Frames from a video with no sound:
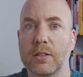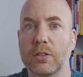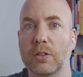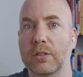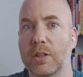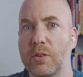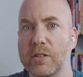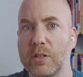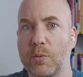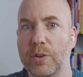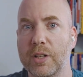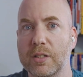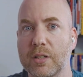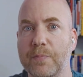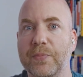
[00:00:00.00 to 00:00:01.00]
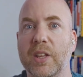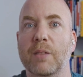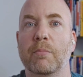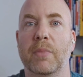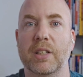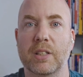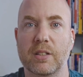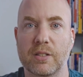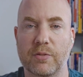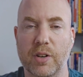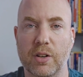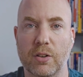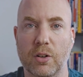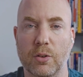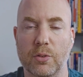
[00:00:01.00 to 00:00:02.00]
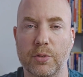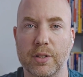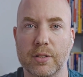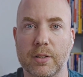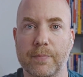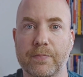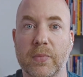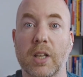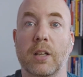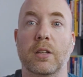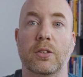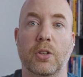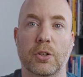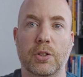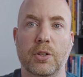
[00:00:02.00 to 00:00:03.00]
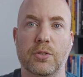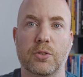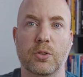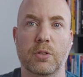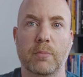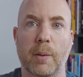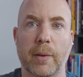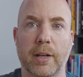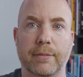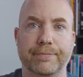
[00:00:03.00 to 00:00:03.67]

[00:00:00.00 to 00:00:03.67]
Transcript: So there is a risk, but it's very low risk. Talk to you soon, bye-bye.